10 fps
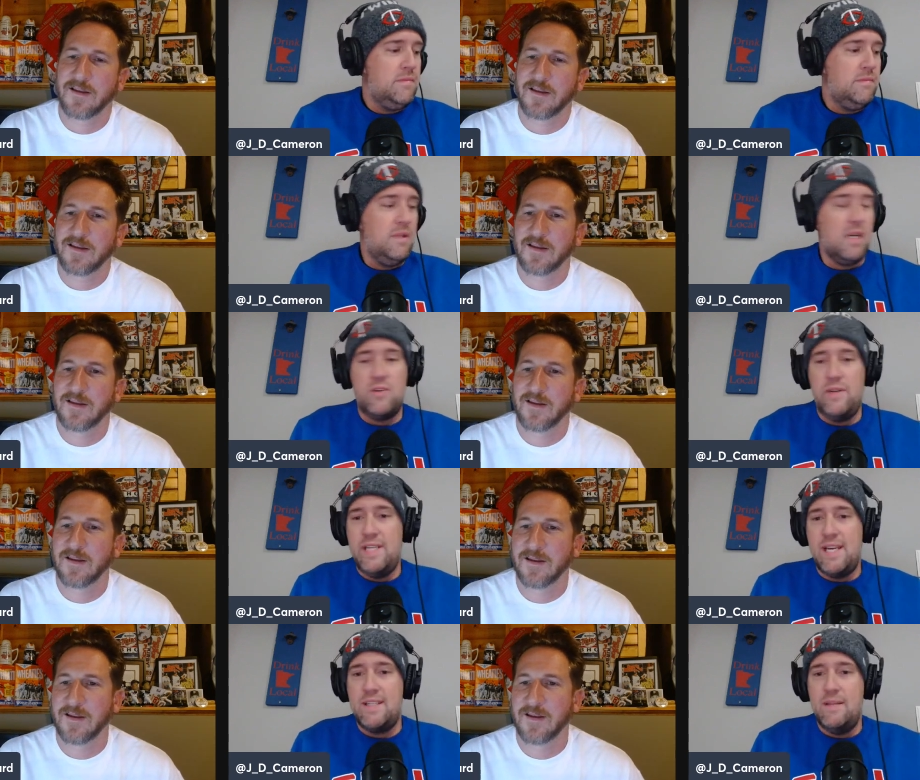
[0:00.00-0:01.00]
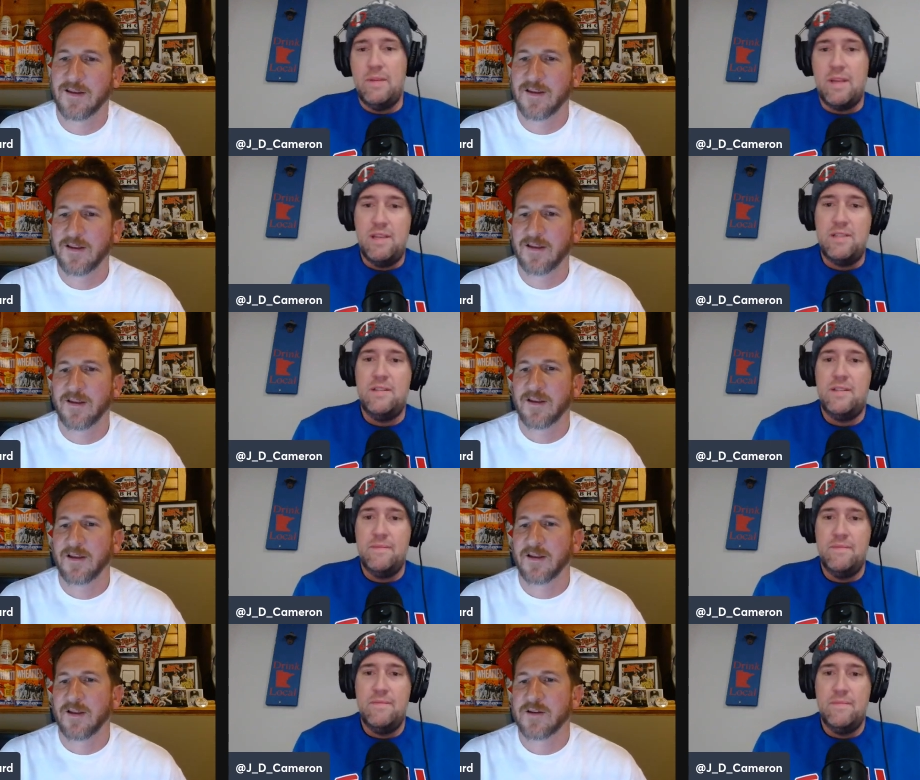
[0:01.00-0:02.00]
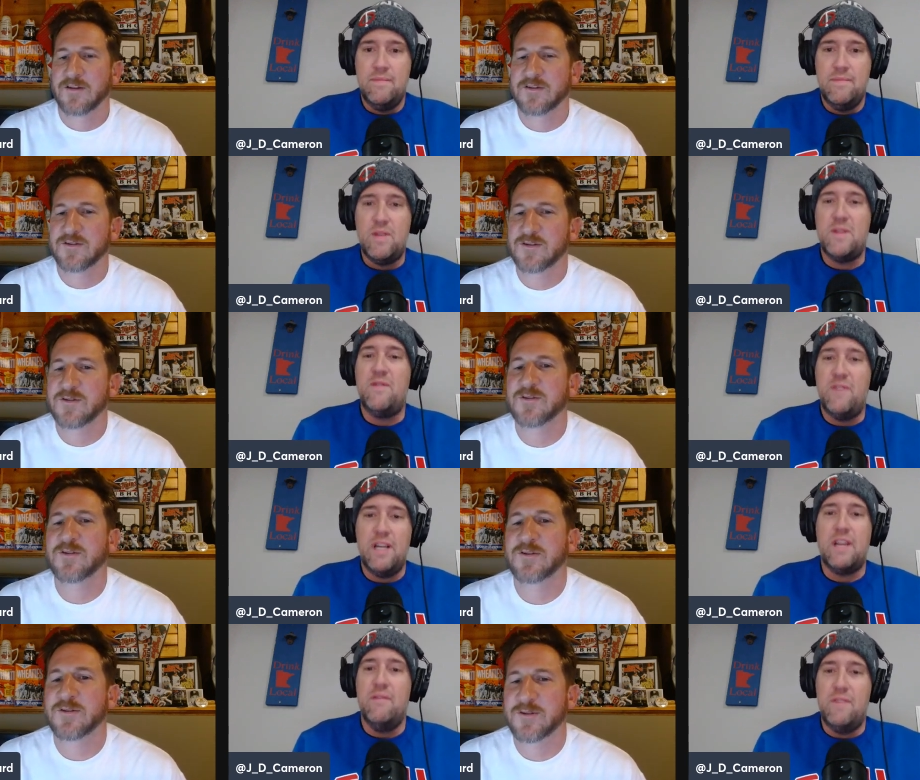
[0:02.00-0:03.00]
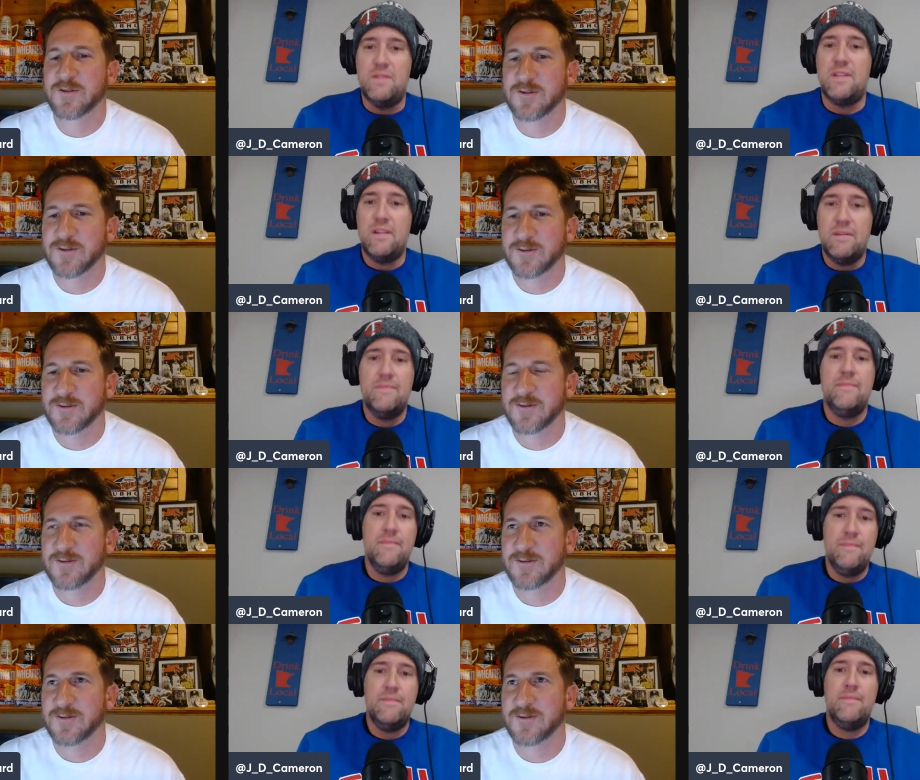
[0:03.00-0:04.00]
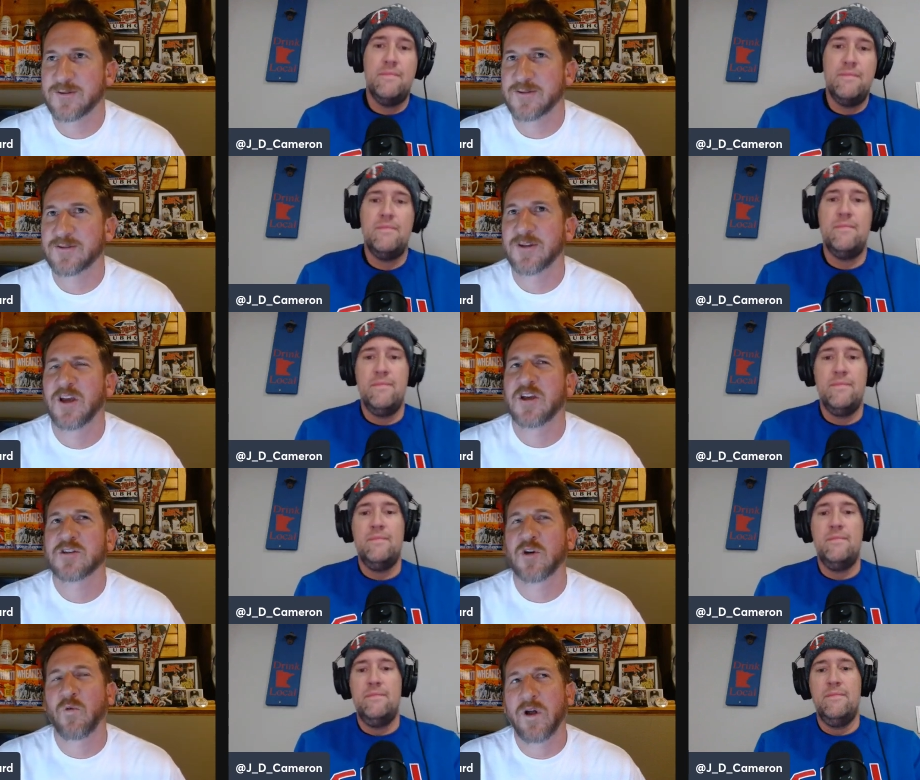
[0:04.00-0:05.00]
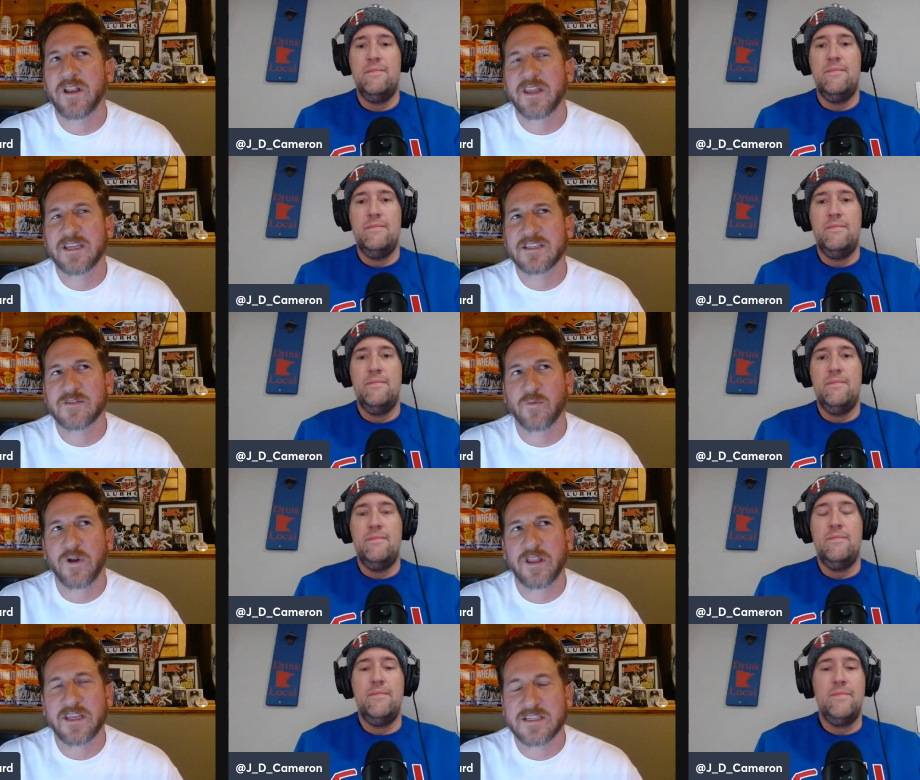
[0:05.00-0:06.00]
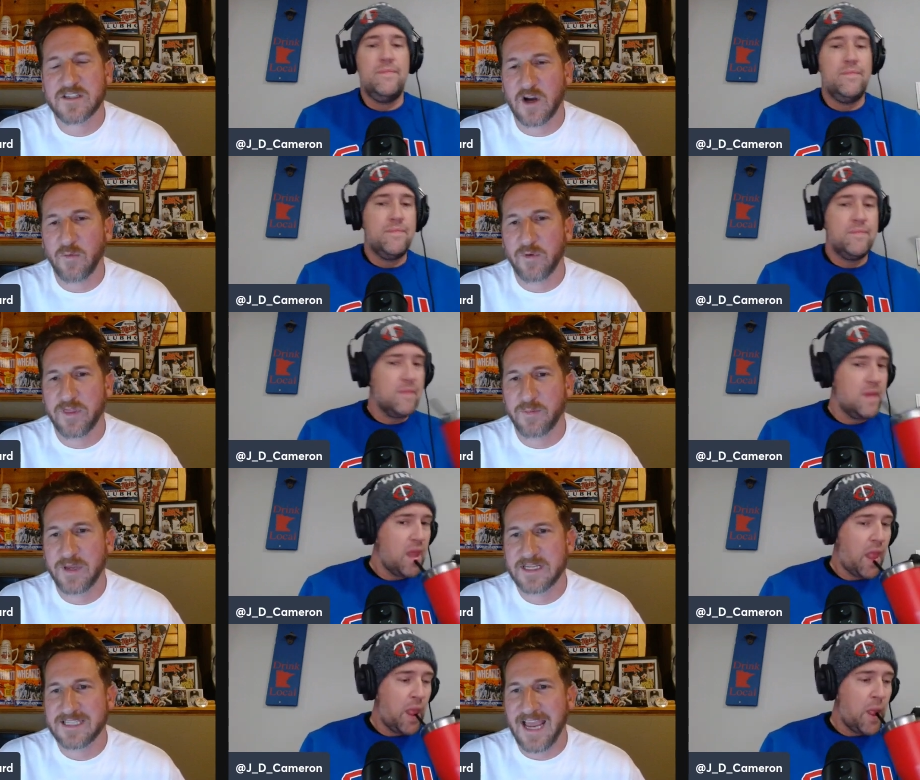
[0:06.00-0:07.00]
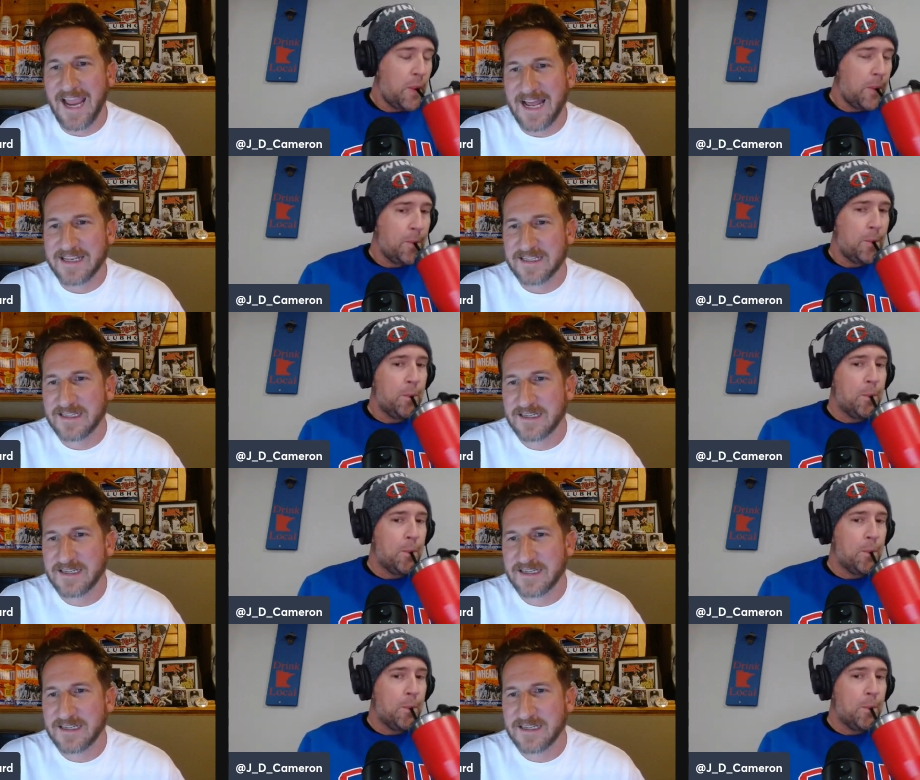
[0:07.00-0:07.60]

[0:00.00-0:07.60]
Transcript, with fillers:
Speaker 1: luxury tax implications. So it's very confusing.
Speaker 2: So what did they what did they start with the picks at?